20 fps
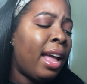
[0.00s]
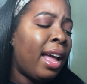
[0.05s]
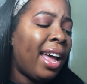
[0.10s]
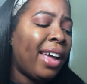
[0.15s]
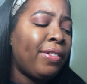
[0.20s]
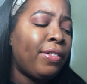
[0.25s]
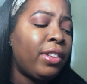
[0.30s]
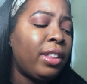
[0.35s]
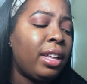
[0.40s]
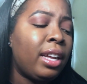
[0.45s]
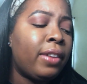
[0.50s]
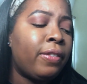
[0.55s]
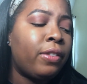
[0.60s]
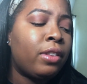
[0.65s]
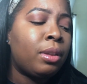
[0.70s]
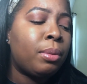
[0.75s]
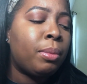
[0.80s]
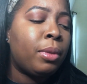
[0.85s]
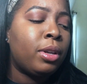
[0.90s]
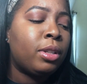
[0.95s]
I feel like for
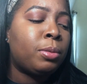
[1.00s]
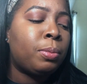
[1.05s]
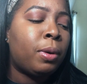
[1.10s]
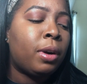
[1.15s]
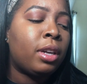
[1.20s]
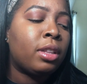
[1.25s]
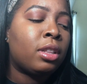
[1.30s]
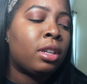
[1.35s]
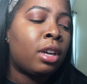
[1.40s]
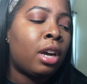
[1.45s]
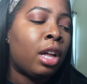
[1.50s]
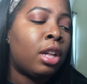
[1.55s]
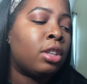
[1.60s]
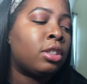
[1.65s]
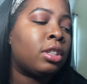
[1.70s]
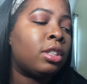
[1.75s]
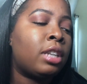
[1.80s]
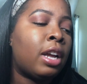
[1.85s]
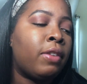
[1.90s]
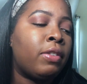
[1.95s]
the most part, the
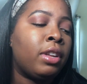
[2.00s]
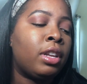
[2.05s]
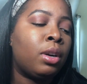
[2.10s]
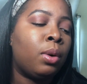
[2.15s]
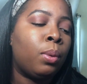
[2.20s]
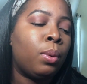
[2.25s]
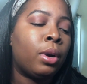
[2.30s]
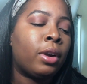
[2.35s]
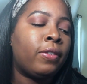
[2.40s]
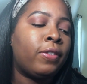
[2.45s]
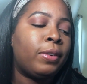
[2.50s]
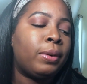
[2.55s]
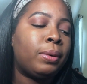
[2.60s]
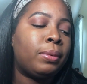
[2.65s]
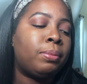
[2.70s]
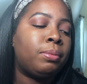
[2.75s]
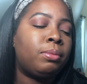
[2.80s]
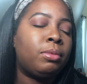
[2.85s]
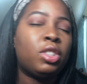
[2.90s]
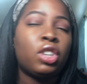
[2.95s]
colors are definitely going to work
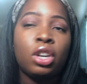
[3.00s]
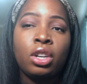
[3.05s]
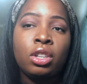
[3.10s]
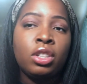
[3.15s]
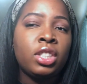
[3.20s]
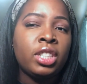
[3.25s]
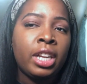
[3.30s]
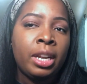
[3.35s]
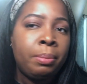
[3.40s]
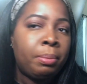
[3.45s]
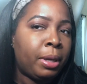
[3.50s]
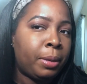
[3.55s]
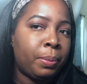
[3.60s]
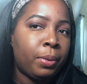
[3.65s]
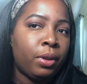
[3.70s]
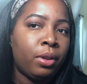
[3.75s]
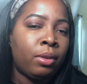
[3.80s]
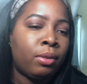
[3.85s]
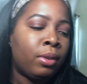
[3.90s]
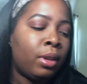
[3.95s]
for darker skinned
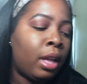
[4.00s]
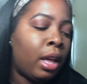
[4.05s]
people.